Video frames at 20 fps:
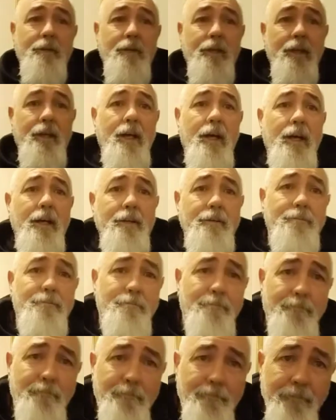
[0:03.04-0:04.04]
G'day.
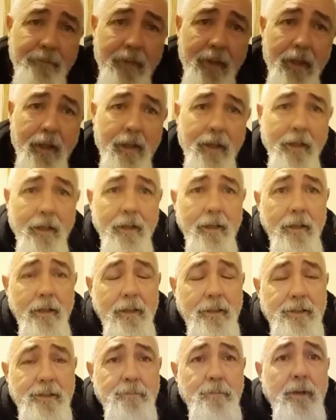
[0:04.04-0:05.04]

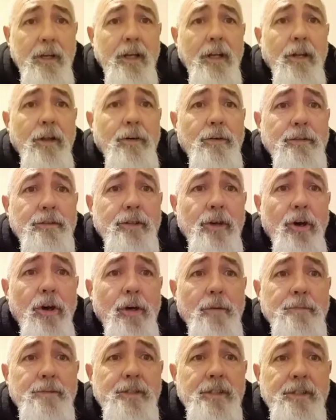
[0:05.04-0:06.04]
It's been a long
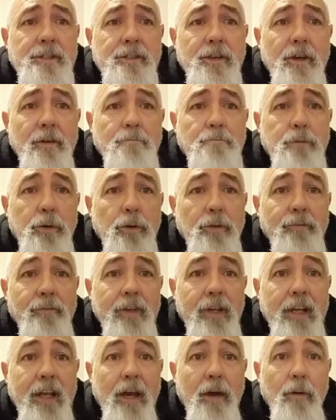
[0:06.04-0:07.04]
time since I put a
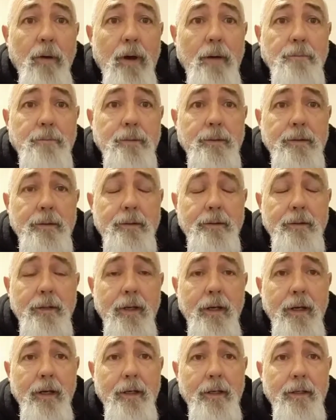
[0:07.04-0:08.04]
video up,
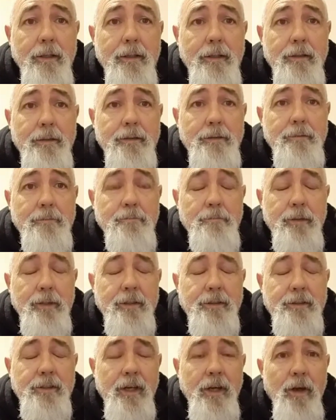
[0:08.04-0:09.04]

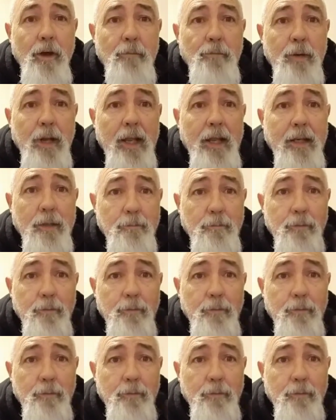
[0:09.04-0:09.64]
but I plan to